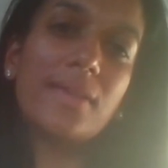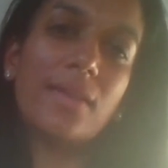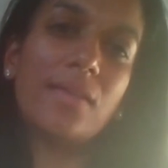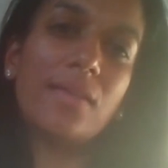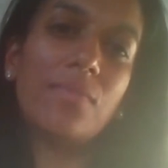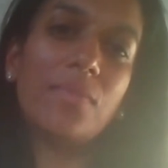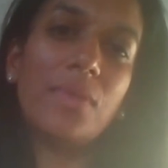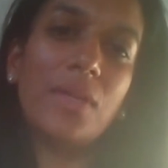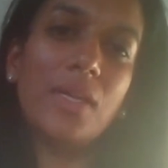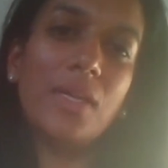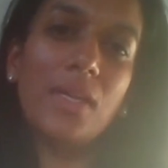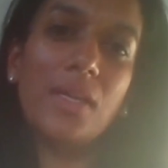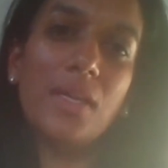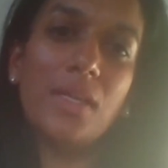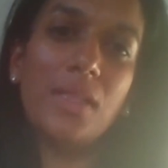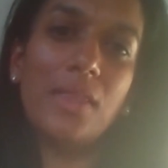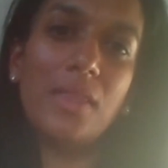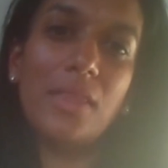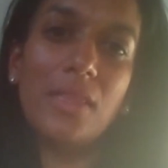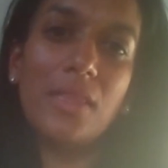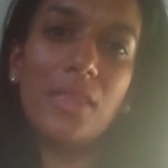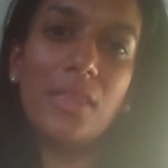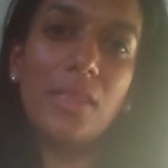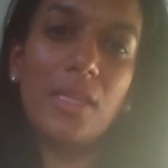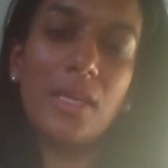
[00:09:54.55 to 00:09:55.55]
going to
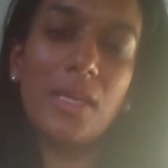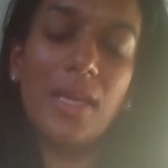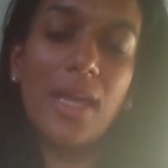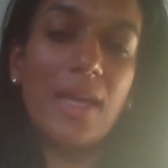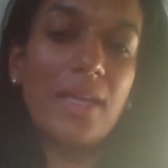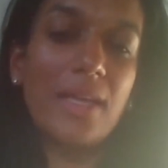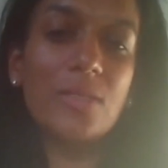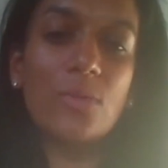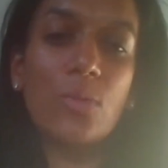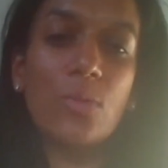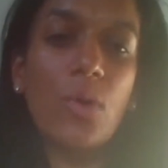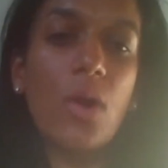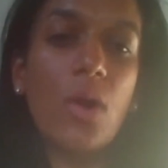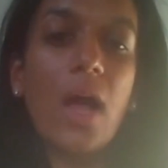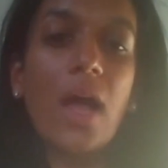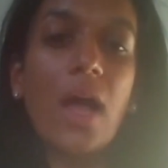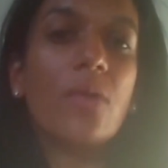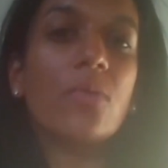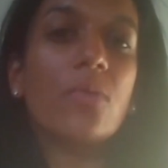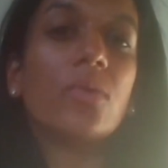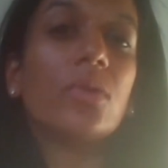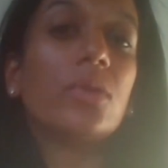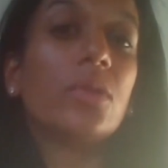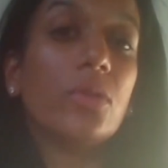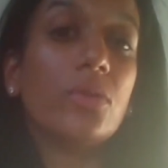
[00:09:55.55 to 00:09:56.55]
be the case where
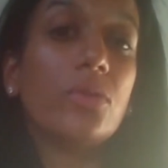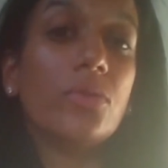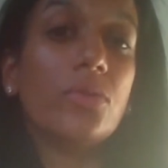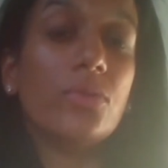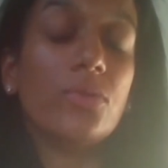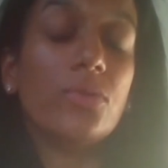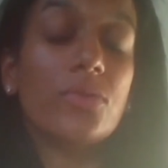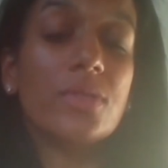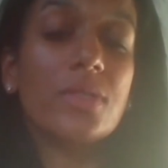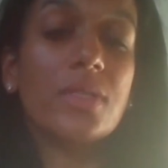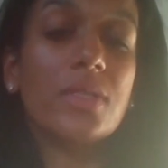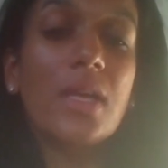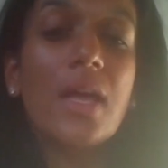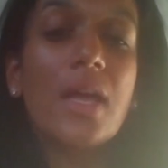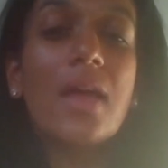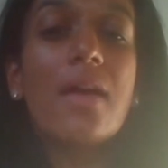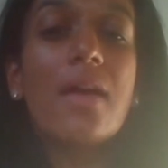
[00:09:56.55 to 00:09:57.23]
I will lose.